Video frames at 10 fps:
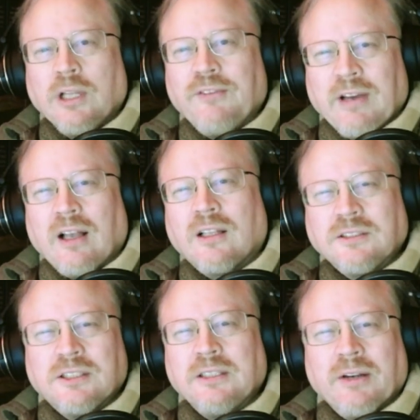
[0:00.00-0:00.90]
valid
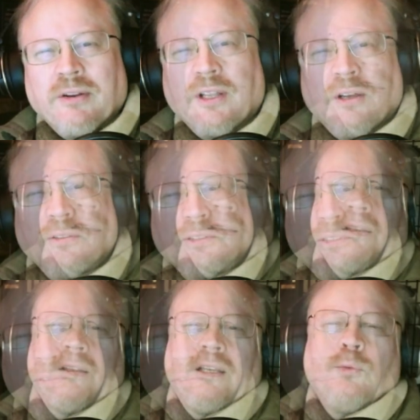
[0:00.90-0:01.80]

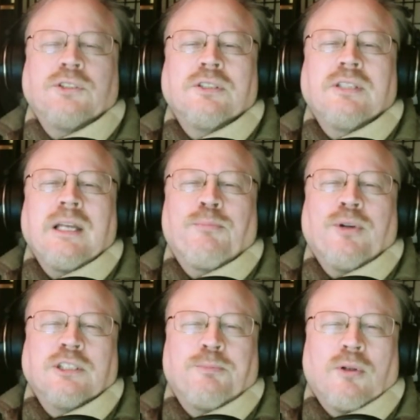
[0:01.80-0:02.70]
scenarios in which the same
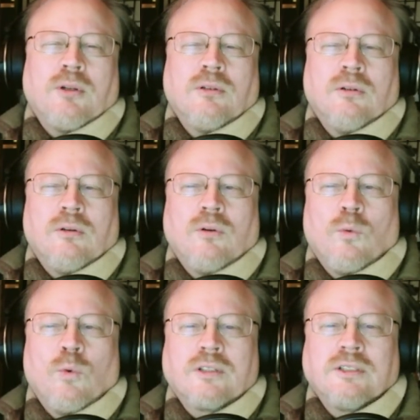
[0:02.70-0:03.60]
principle
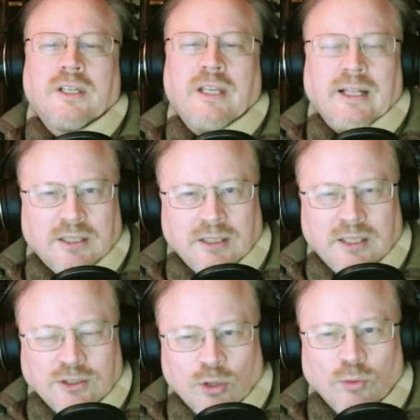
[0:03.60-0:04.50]
works against
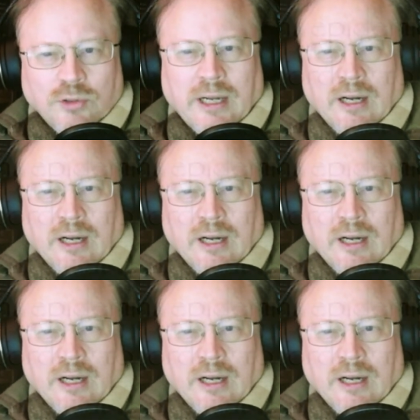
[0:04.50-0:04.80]
his own dire